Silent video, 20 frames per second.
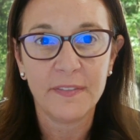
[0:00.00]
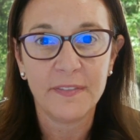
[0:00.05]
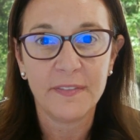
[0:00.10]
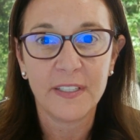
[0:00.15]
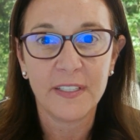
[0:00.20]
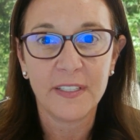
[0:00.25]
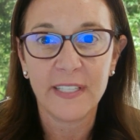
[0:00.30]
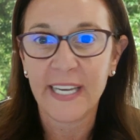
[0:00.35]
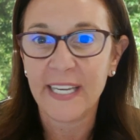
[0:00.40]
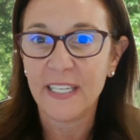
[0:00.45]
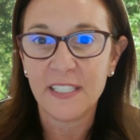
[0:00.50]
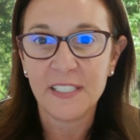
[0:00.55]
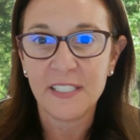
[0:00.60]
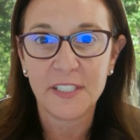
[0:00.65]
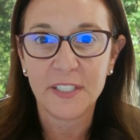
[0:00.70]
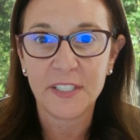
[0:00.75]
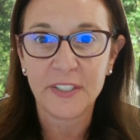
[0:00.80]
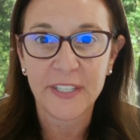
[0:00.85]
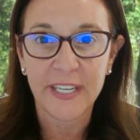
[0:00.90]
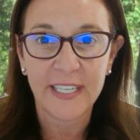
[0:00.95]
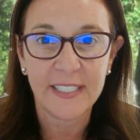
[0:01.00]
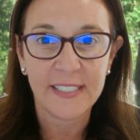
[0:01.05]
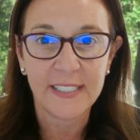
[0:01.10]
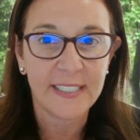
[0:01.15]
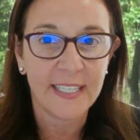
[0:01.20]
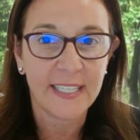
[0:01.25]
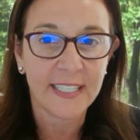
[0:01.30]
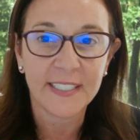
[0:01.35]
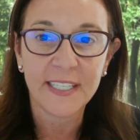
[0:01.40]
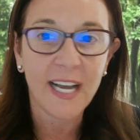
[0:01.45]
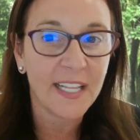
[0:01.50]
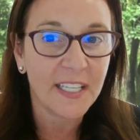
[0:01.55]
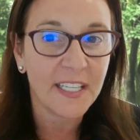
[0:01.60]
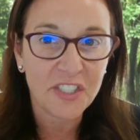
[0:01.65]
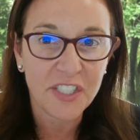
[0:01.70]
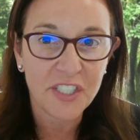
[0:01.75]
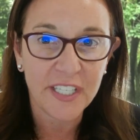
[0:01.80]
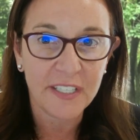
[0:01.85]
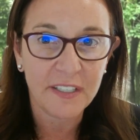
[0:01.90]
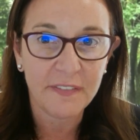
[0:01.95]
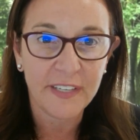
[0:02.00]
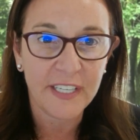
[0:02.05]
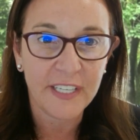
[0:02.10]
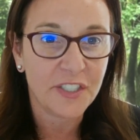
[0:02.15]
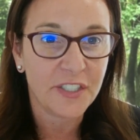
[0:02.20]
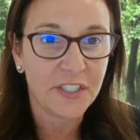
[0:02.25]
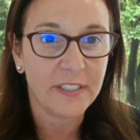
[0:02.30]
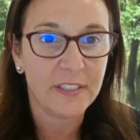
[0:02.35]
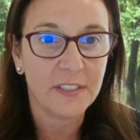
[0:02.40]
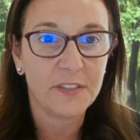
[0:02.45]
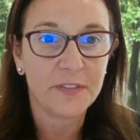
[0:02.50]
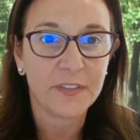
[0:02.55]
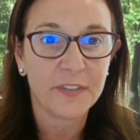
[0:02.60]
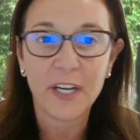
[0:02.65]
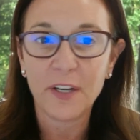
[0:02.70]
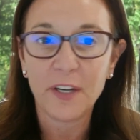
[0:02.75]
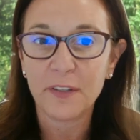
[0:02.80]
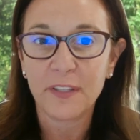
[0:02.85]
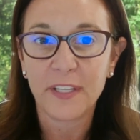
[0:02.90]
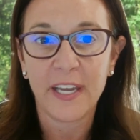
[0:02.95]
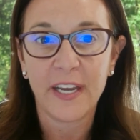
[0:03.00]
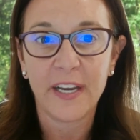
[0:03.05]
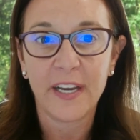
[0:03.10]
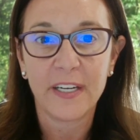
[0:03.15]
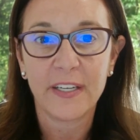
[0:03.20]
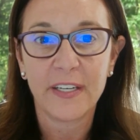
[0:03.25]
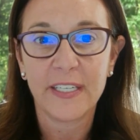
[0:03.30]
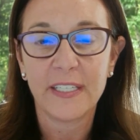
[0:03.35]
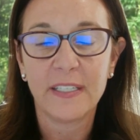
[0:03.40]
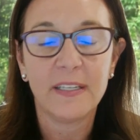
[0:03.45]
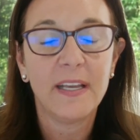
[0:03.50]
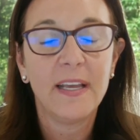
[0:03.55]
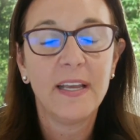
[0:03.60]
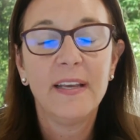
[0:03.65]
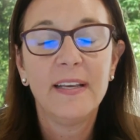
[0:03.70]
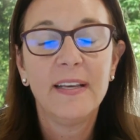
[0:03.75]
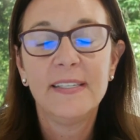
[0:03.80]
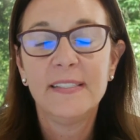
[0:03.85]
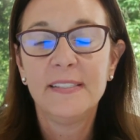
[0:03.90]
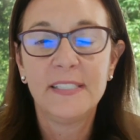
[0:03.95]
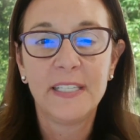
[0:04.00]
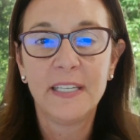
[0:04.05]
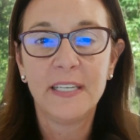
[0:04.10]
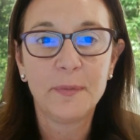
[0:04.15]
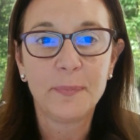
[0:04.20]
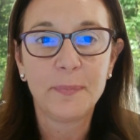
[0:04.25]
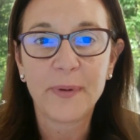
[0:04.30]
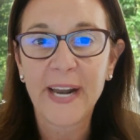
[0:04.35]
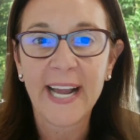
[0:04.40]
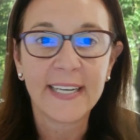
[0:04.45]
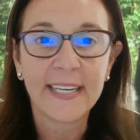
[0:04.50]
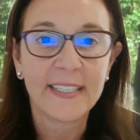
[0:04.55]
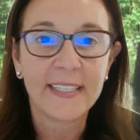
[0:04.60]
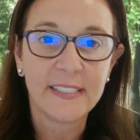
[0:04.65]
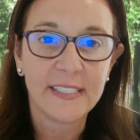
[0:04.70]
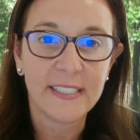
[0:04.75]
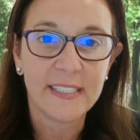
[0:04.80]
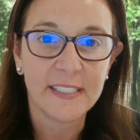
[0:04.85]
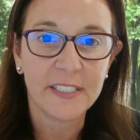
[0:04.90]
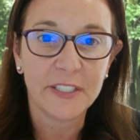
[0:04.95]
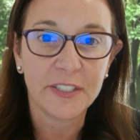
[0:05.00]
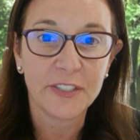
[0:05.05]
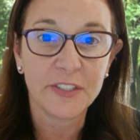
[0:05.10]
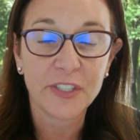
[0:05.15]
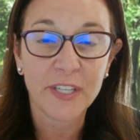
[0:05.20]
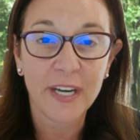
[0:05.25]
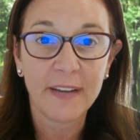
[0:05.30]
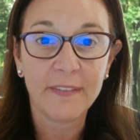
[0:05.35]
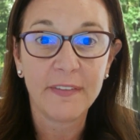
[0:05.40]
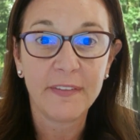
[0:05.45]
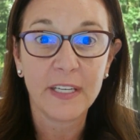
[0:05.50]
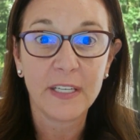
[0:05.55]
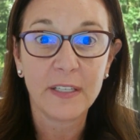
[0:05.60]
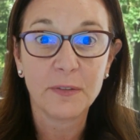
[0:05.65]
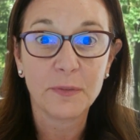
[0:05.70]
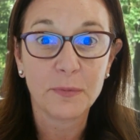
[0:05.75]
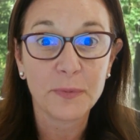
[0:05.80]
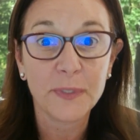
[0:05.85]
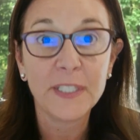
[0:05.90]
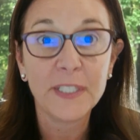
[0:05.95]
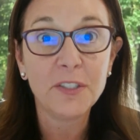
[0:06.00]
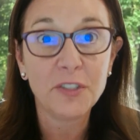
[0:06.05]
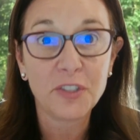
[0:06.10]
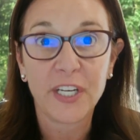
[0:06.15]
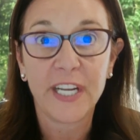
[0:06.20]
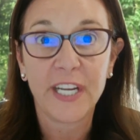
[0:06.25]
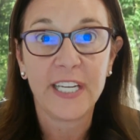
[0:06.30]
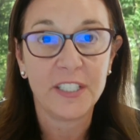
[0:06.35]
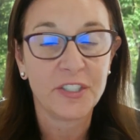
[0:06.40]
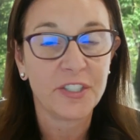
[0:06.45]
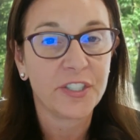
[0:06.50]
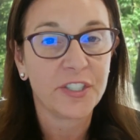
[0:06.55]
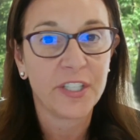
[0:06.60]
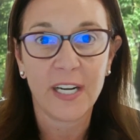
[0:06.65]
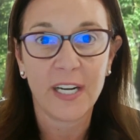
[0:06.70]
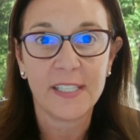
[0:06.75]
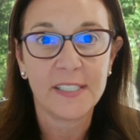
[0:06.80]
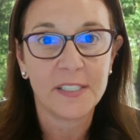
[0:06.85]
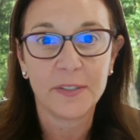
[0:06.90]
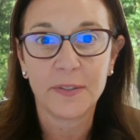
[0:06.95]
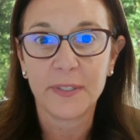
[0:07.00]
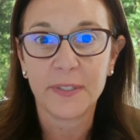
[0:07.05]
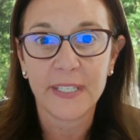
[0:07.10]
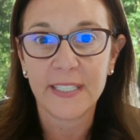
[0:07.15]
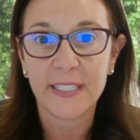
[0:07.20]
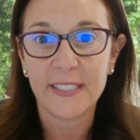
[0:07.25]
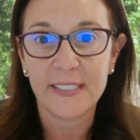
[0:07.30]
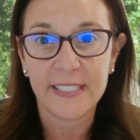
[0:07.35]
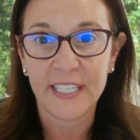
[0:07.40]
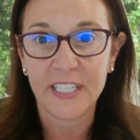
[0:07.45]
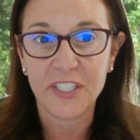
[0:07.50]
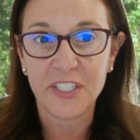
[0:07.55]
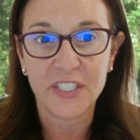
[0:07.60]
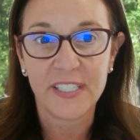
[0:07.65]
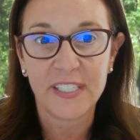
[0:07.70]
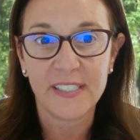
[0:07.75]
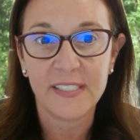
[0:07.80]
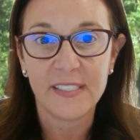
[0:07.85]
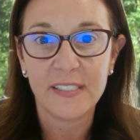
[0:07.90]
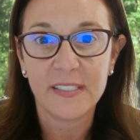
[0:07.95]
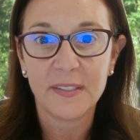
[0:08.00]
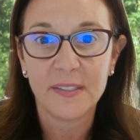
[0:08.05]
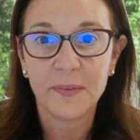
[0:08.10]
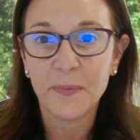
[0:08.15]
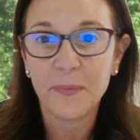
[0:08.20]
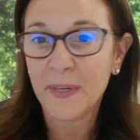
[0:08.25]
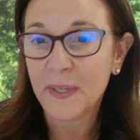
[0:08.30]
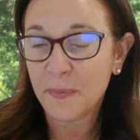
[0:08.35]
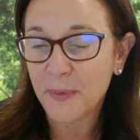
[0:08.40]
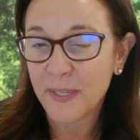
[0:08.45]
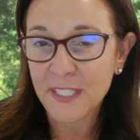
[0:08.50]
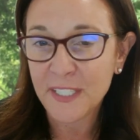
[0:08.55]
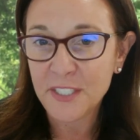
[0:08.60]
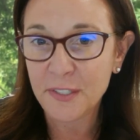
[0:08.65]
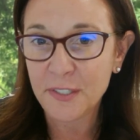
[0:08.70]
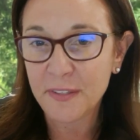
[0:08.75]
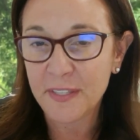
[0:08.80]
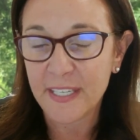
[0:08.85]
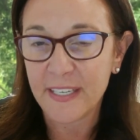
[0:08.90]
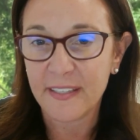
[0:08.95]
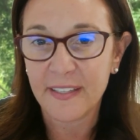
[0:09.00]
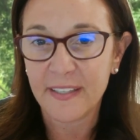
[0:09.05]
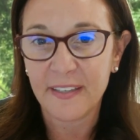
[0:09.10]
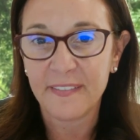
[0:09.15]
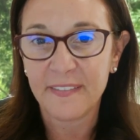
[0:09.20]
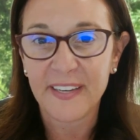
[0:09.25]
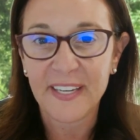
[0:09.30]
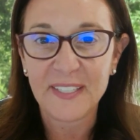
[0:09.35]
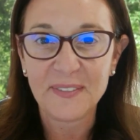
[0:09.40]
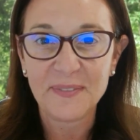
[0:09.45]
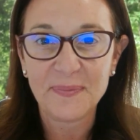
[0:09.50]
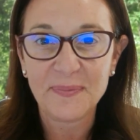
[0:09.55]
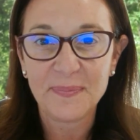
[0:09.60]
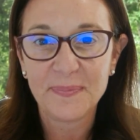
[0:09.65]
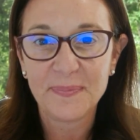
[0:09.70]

of the latest and greatest technology innovations for healthcare and see the practices that are driving real change across the organizations. What, what did you think of the event?